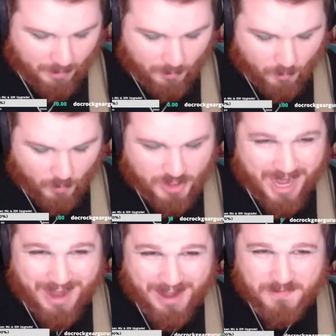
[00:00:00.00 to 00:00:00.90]
Which
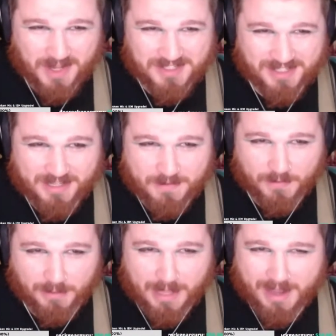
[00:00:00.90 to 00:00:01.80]
kind of doesn't leave a
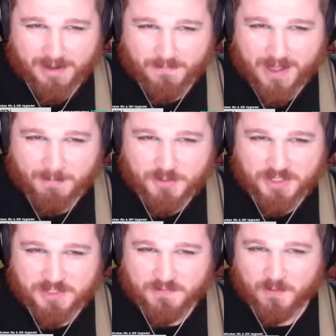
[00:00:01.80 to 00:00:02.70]
lot of
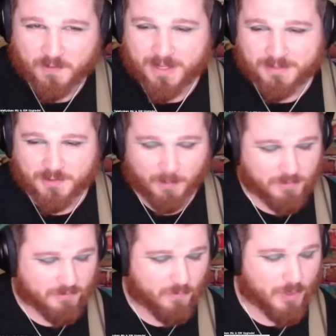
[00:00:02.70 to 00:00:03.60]
options for me in terms
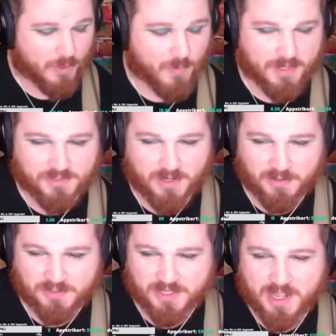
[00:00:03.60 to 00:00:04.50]
of which Rent
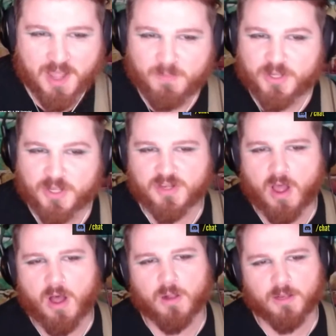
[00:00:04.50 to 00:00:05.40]
songs, because
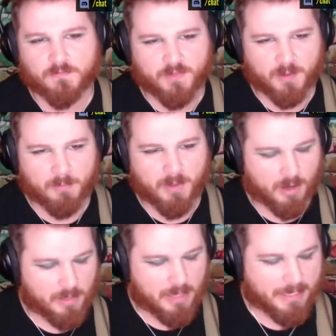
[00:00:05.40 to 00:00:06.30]
all of them are
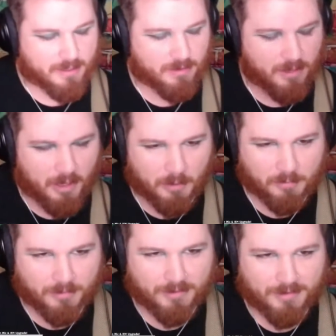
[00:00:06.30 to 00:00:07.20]
like, you know,
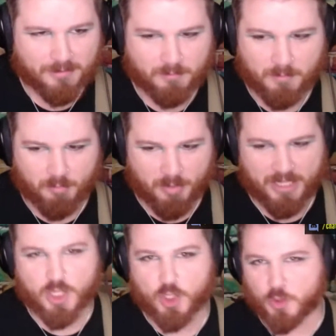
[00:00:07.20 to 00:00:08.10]
big,
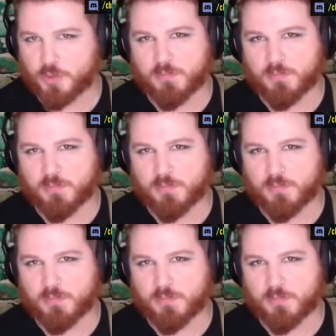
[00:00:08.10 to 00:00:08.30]
huge,